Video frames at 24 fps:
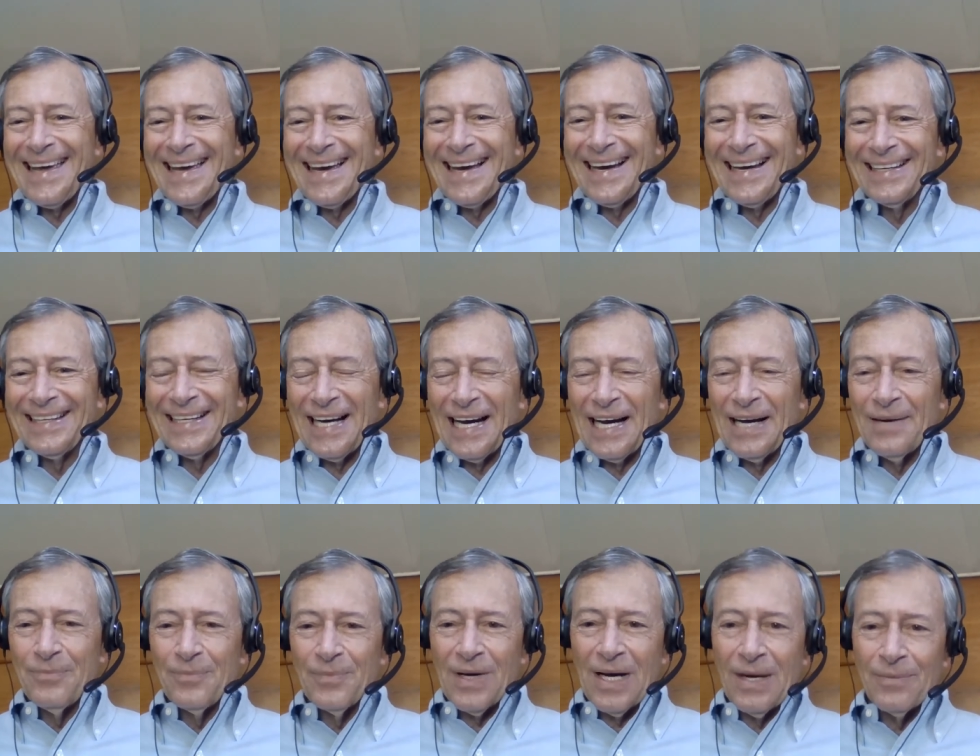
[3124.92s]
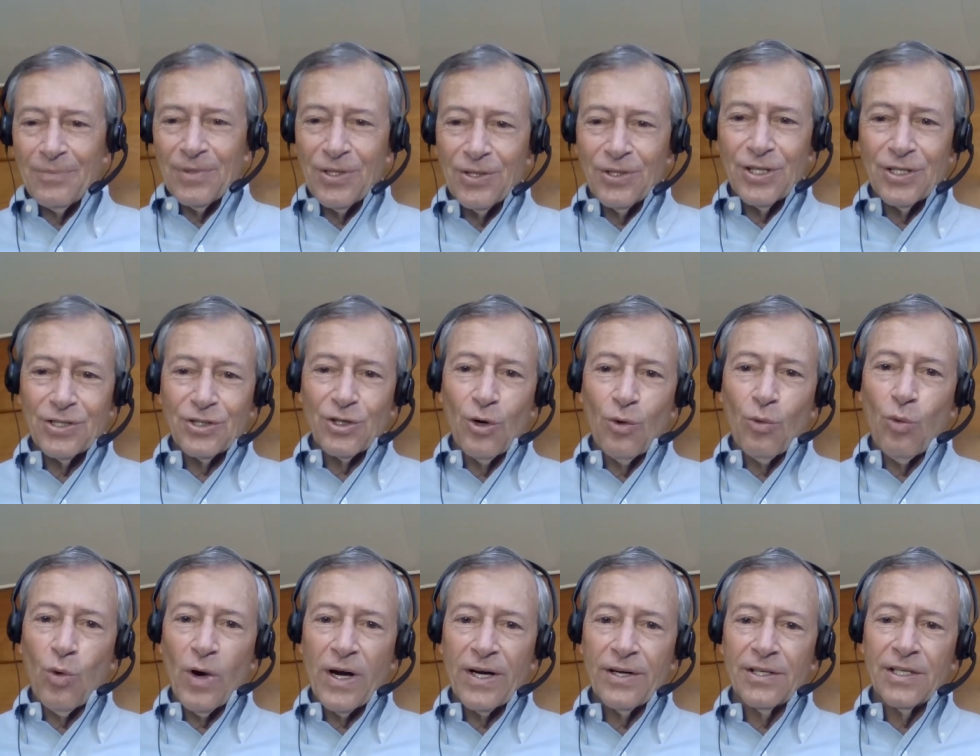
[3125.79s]
And I'm curious,
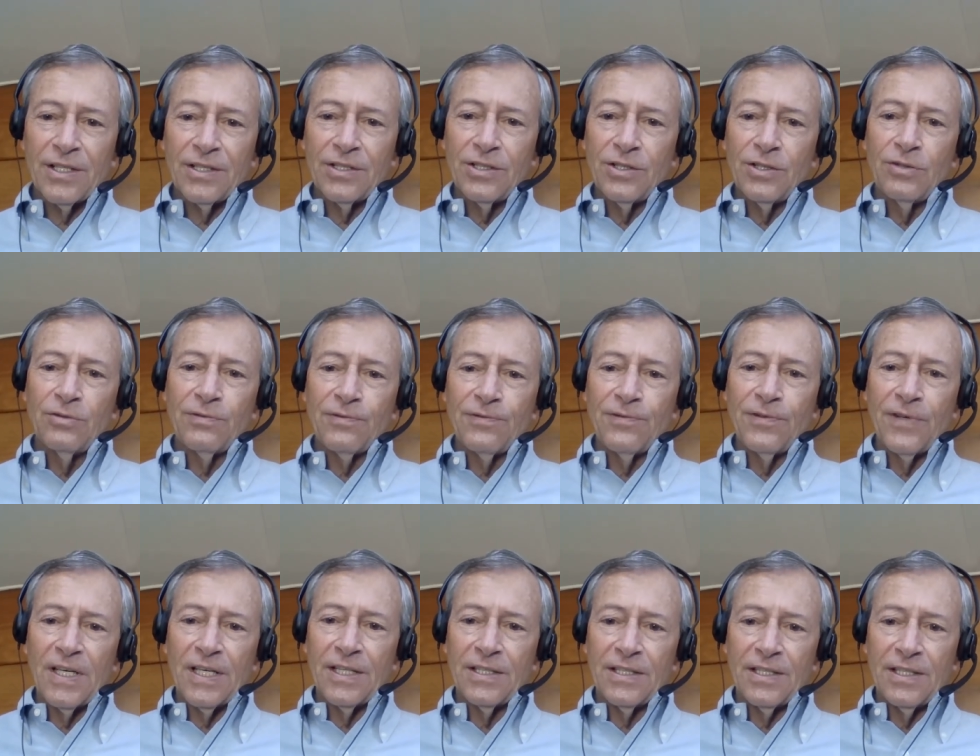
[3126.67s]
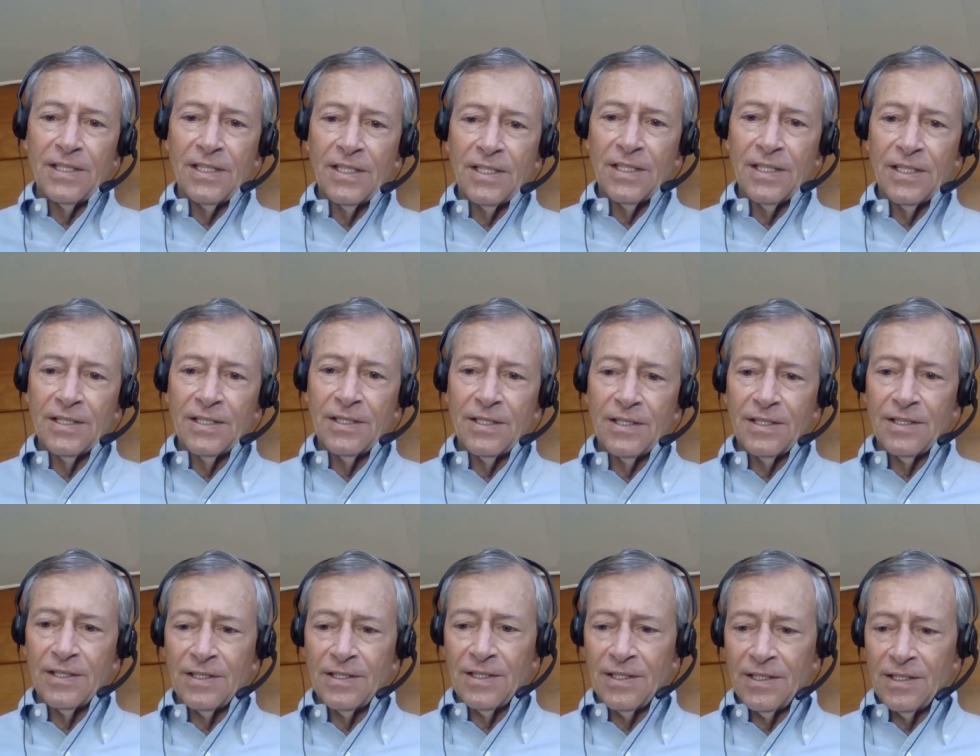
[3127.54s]
where did you fit in
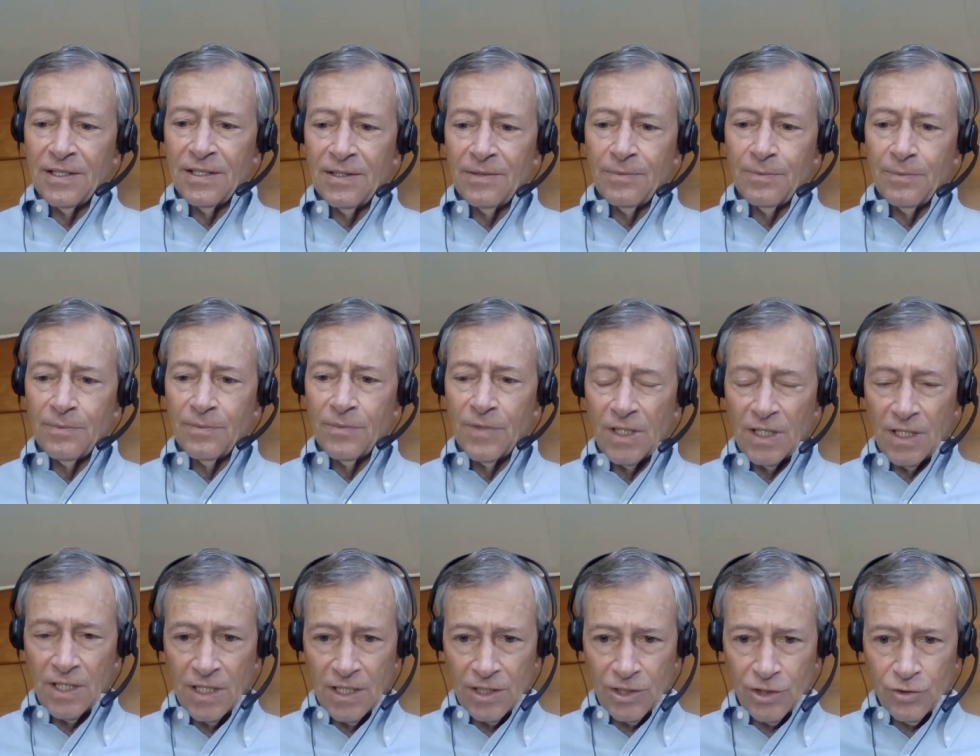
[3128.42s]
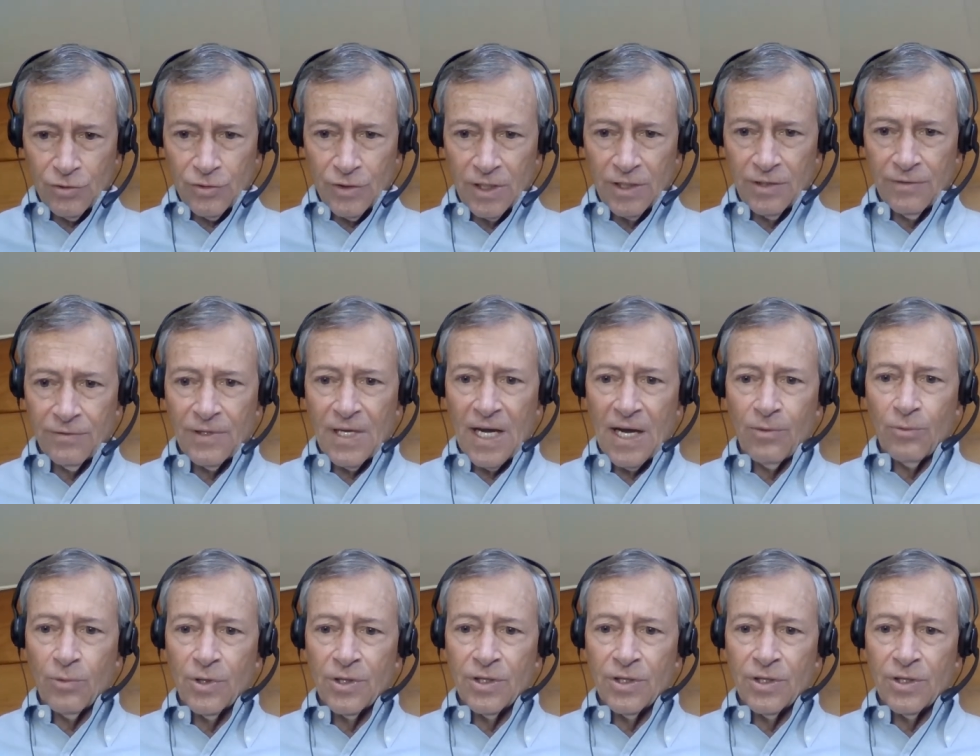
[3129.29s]
the history of that?